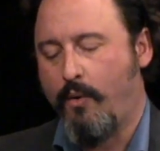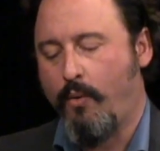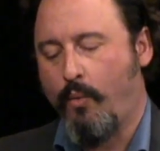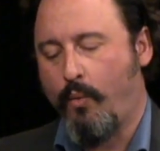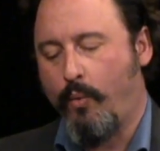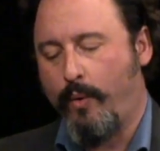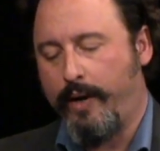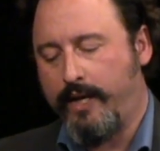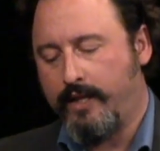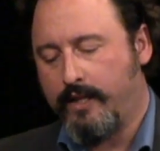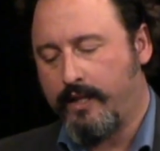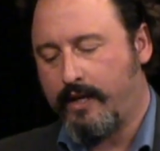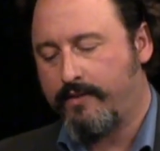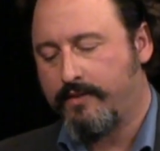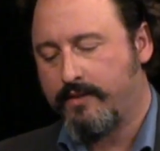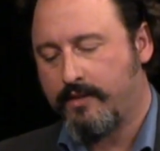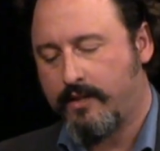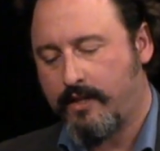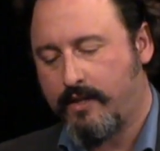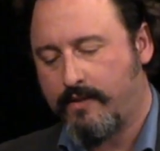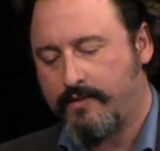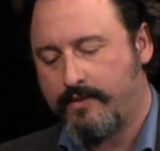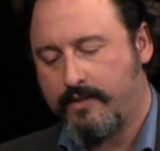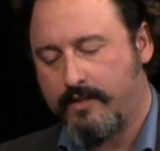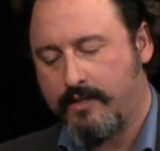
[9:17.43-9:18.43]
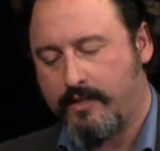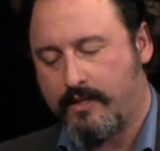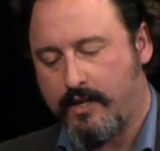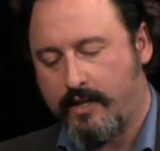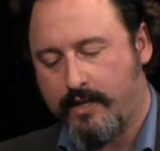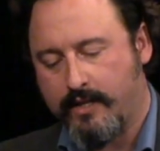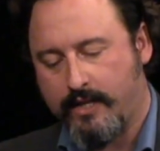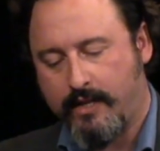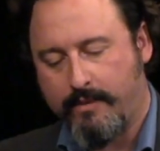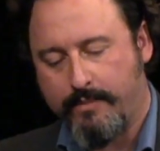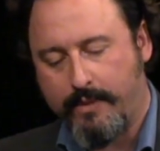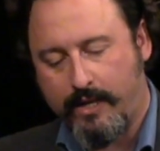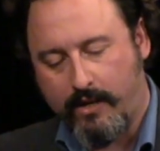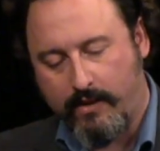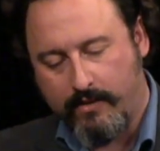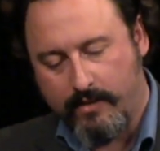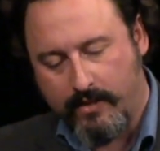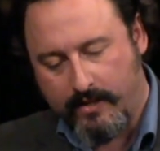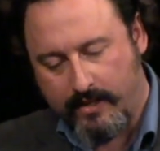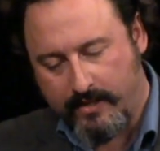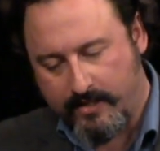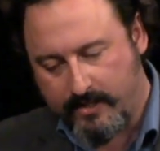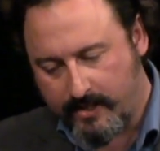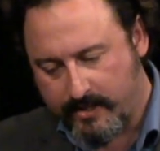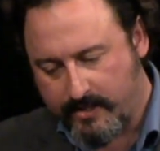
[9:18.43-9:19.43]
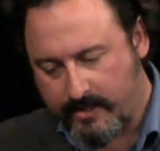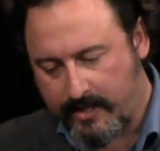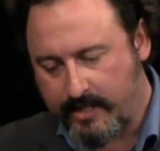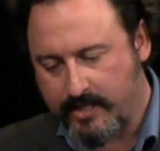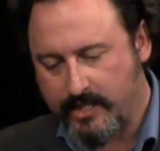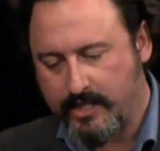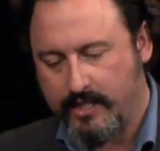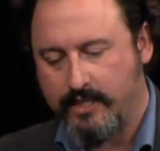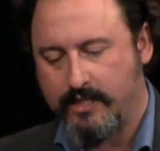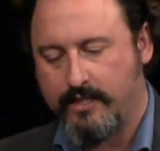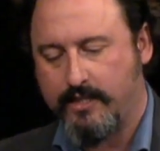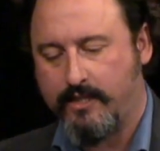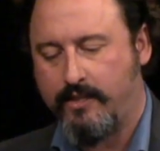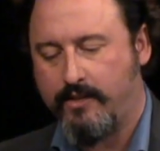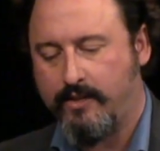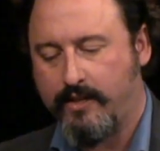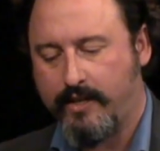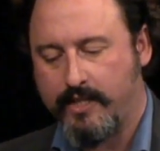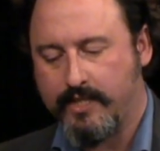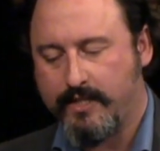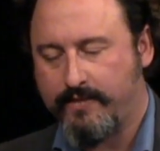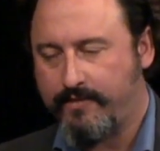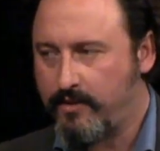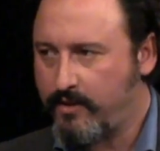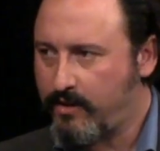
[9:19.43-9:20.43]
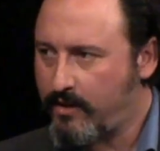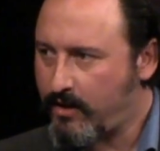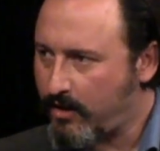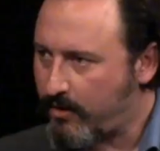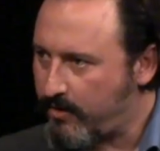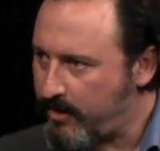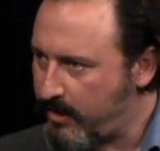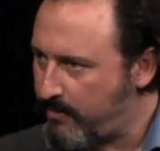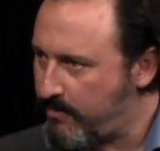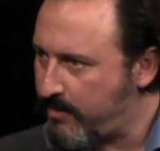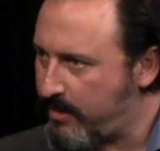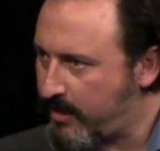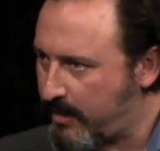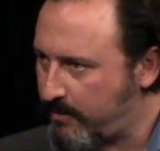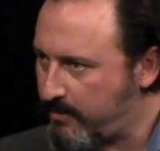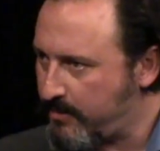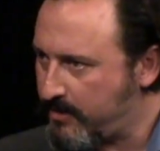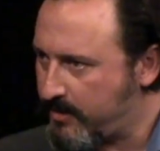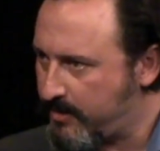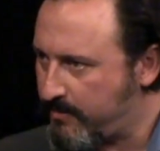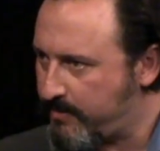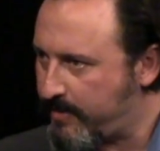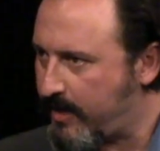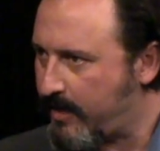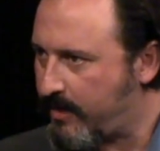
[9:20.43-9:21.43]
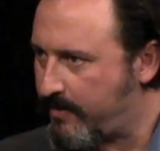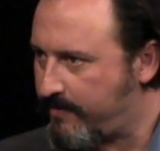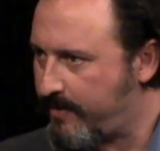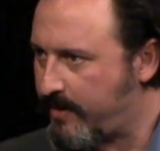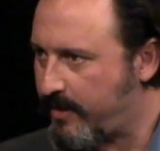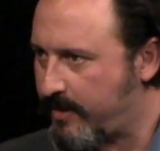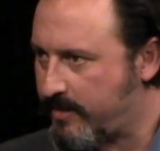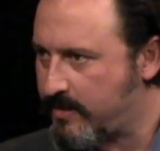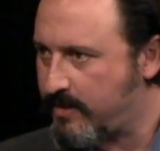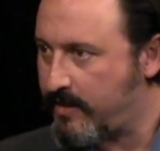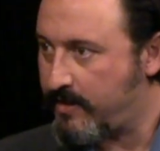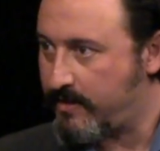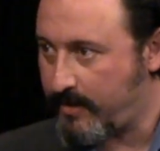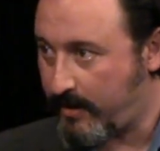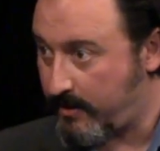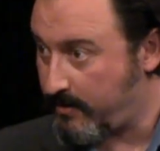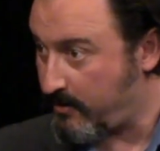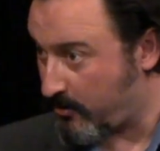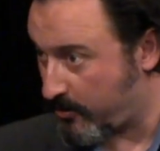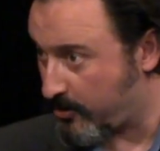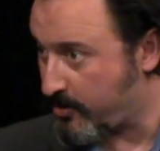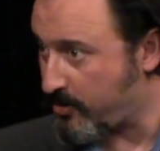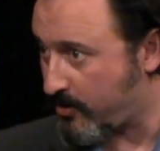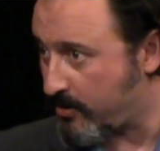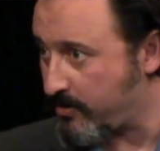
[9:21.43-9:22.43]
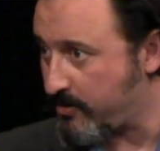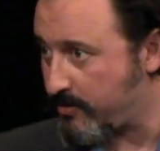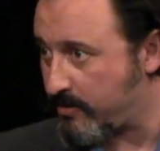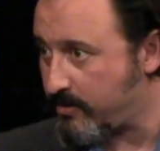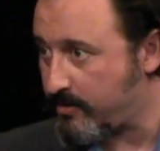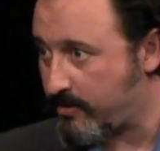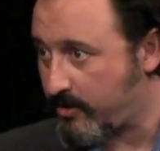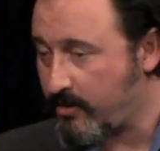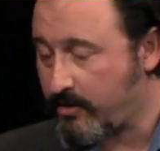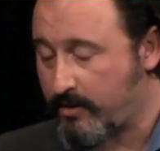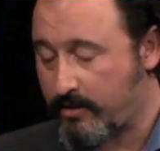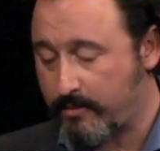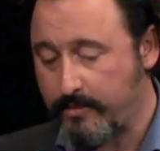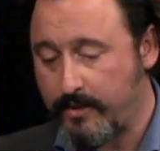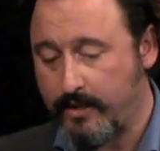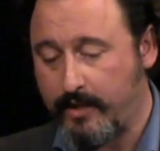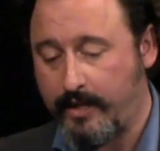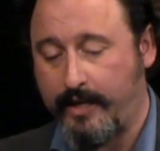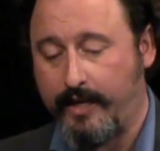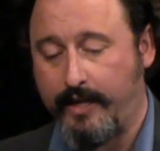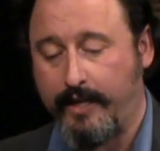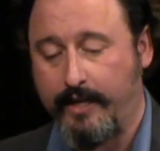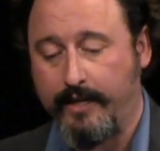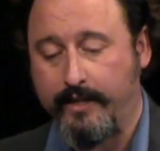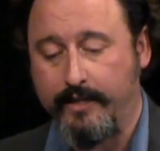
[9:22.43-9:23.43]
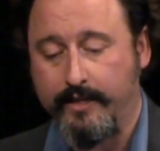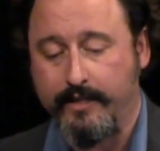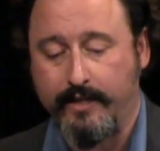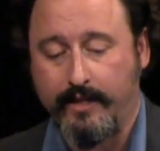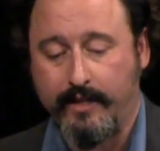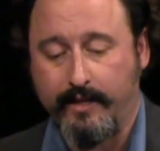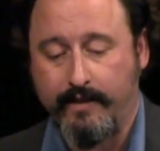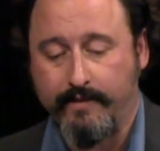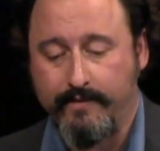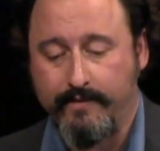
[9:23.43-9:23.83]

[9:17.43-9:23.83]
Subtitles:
We left off talking about the successes you guys have already been able to manifest in your short term, and